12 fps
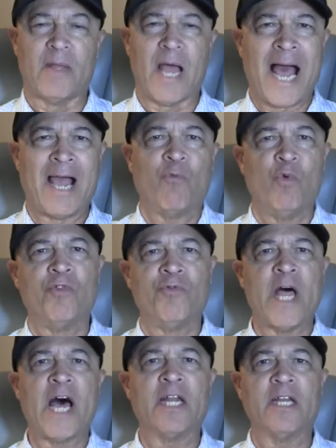I will
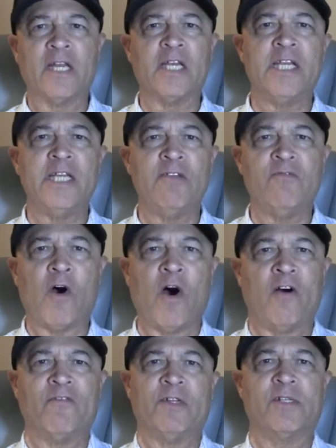not leave
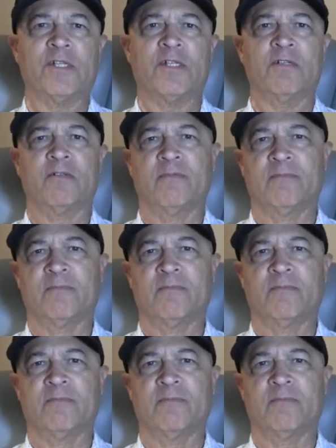office.